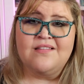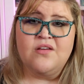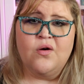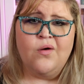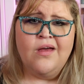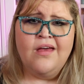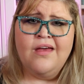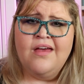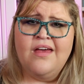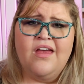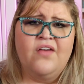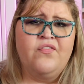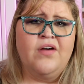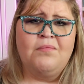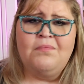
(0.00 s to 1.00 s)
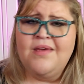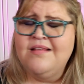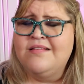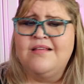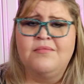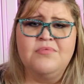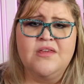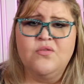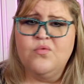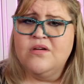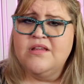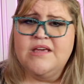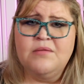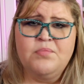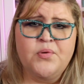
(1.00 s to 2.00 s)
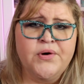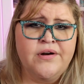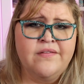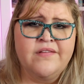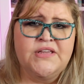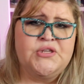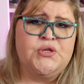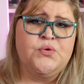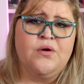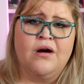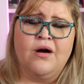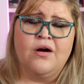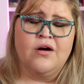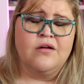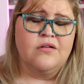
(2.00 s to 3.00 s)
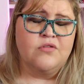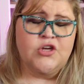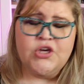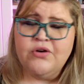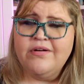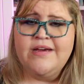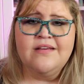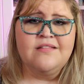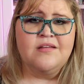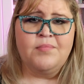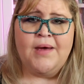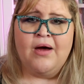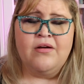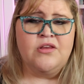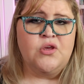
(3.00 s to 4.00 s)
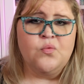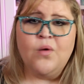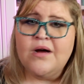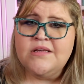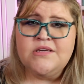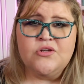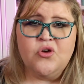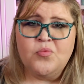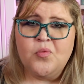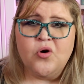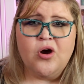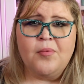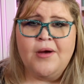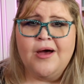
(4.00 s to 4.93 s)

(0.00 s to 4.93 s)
So if I missed something really important that you are curious about and you want to know more